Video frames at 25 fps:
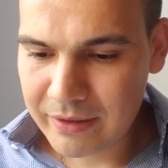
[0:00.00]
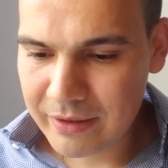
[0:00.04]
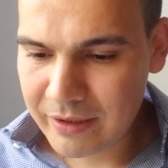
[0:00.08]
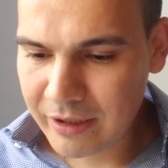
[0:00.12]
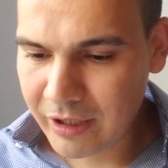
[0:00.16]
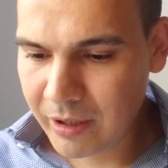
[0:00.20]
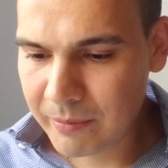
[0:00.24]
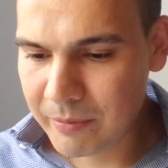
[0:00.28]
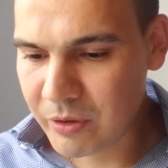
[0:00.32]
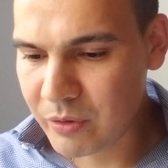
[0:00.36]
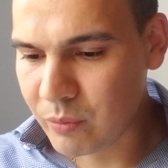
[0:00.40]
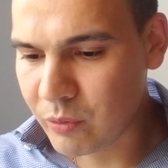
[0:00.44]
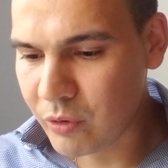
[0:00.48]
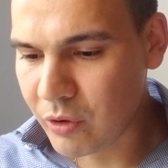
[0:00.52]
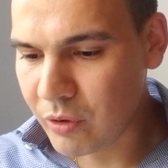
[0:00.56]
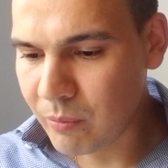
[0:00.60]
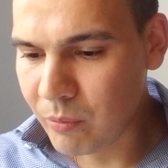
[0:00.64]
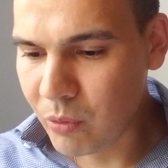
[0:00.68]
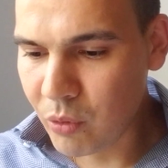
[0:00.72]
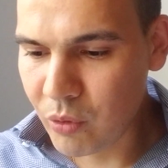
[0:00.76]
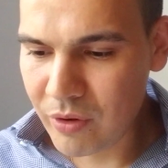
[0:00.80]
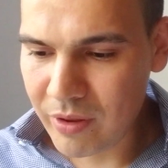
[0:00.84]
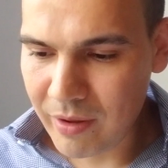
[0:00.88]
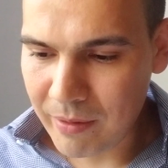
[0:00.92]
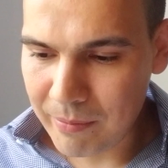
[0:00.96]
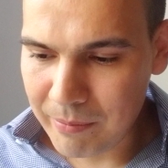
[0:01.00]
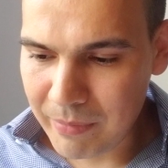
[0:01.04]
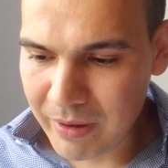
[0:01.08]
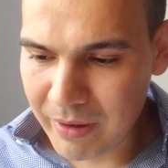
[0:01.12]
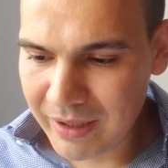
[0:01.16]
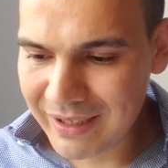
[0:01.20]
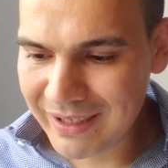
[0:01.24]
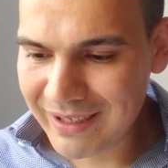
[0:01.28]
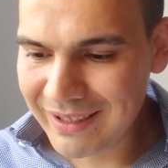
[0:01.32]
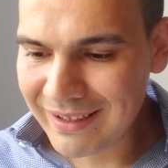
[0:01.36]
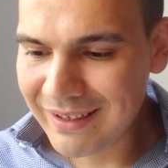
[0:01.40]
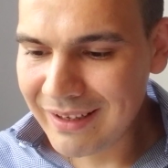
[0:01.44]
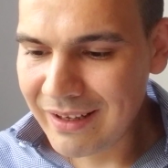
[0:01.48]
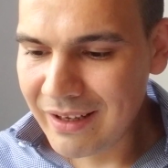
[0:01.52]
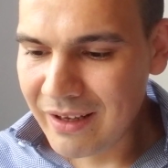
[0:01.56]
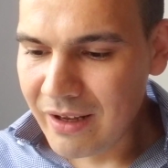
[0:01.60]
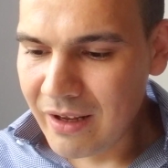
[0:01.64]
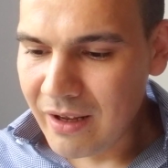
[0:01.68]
Time is worth more than money.